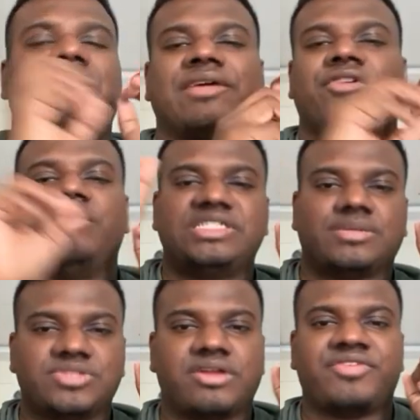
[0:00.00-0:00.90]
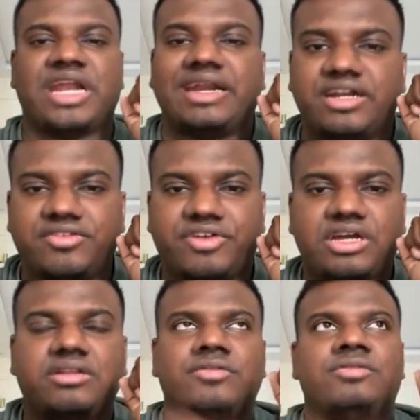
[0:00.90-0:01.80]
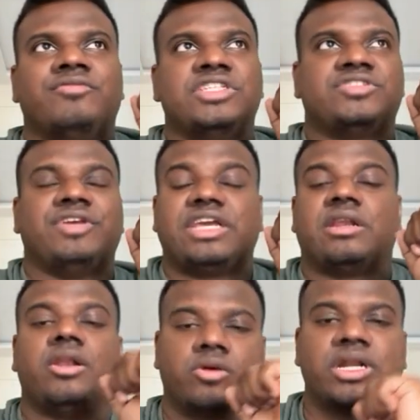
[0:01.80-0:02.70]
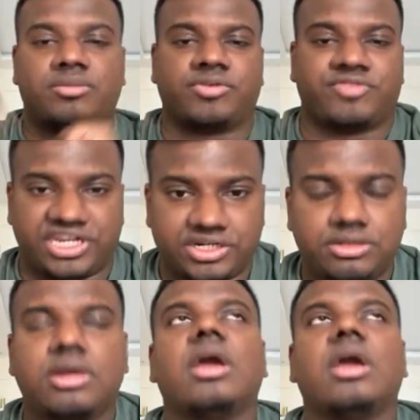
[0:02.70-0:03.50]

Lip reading: there will be some sort of an identifier which we can look it up if needed,